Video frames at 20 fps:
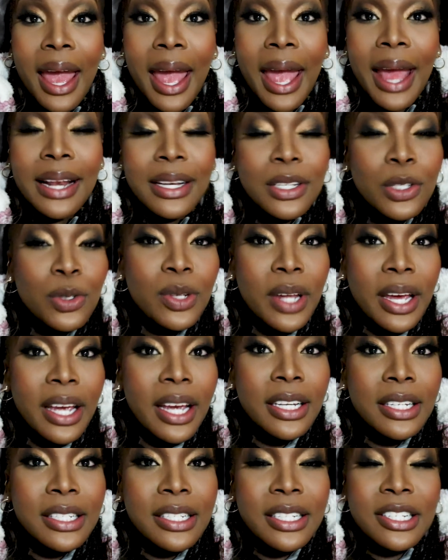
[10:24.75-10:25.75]
And
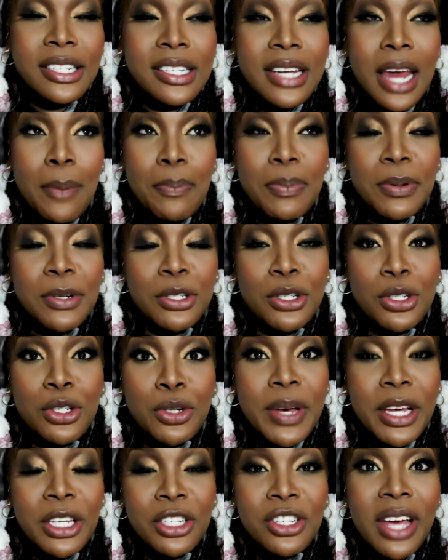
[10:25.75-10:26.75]
today, it just happened
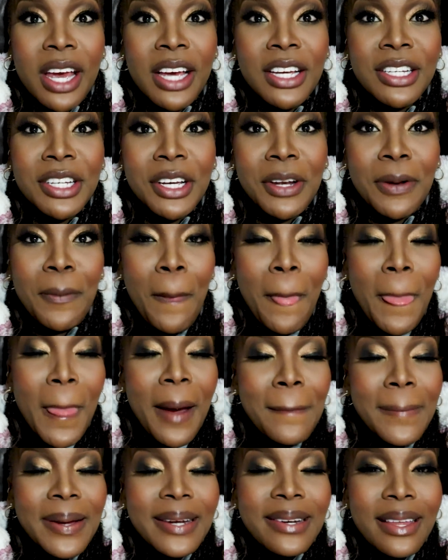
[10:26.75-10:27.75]
to be education.
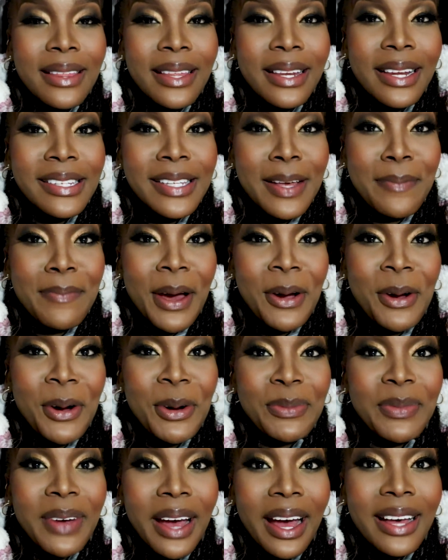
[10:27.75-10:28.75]
But nonetheless, I'm back
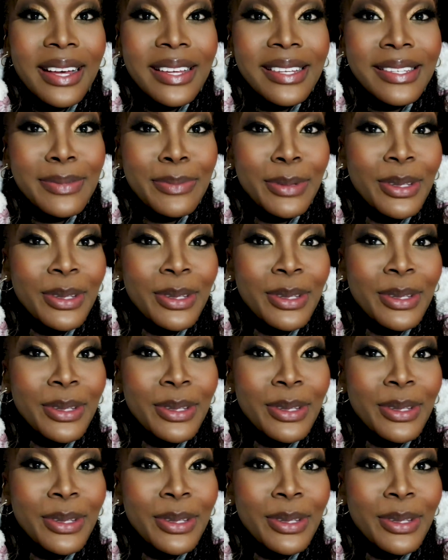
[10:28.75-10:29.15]
home, guys.